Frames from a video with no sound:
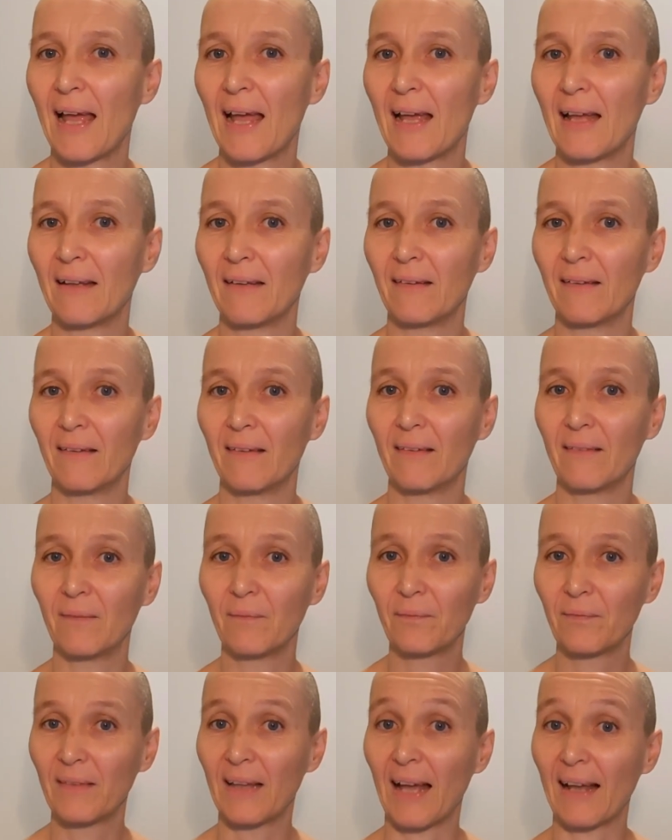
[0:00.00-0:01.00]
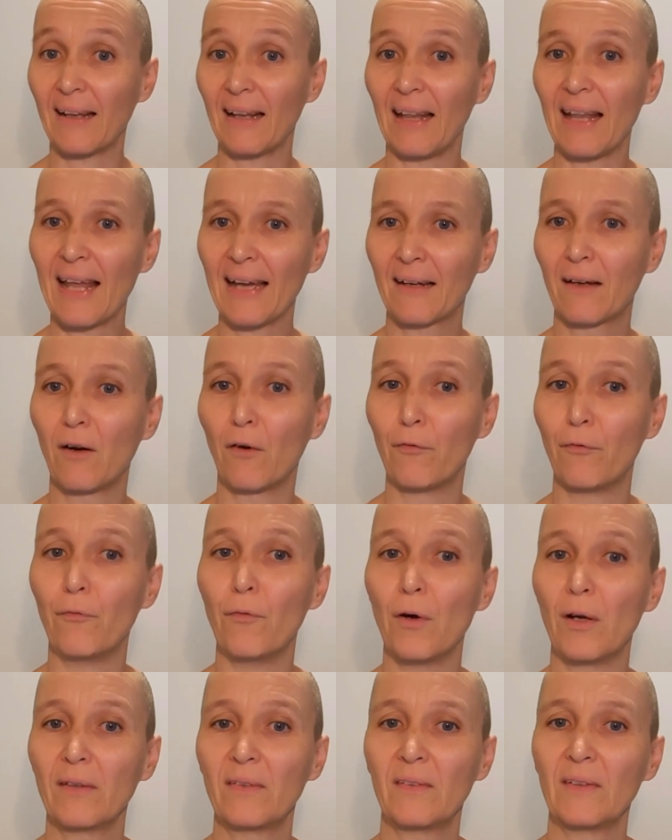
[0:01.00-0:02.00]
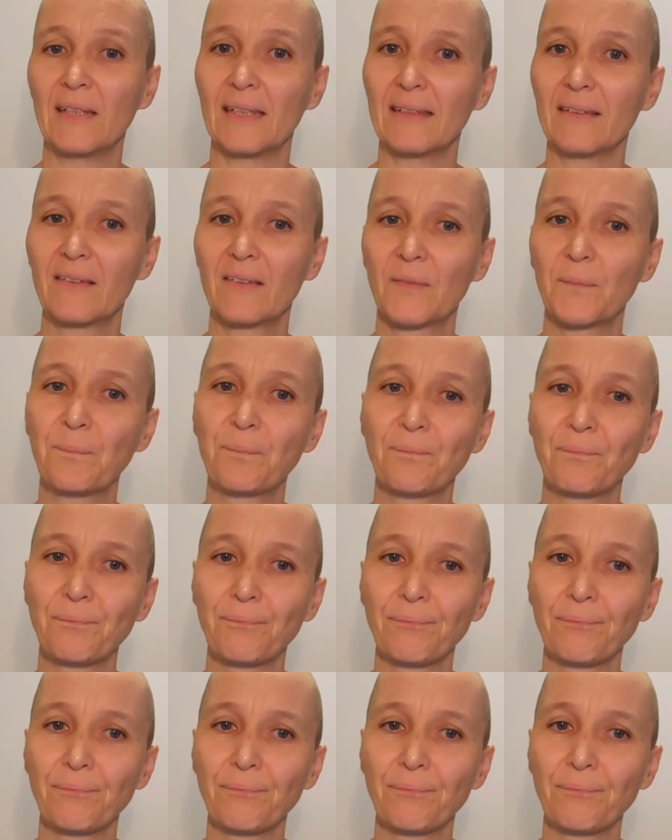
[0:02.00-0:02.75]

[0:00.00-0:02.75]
and that lack of worthiness.